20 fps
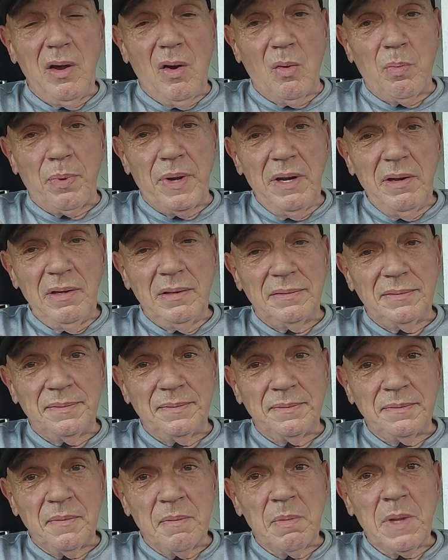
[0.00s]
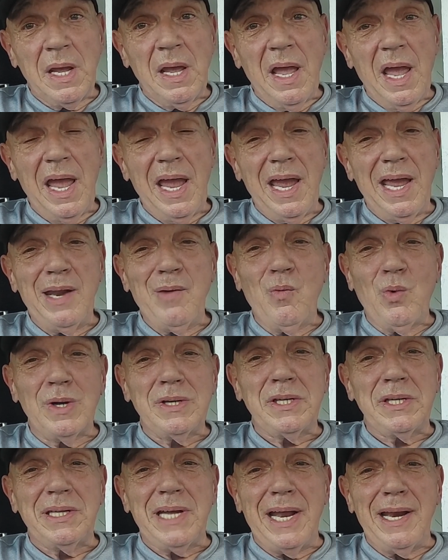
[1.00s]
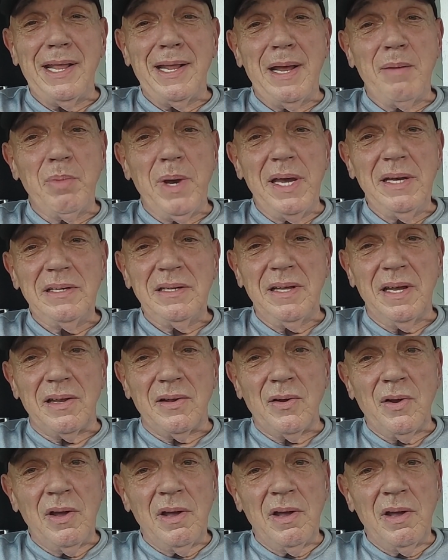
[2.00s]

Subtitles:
open? And in what state are they based in?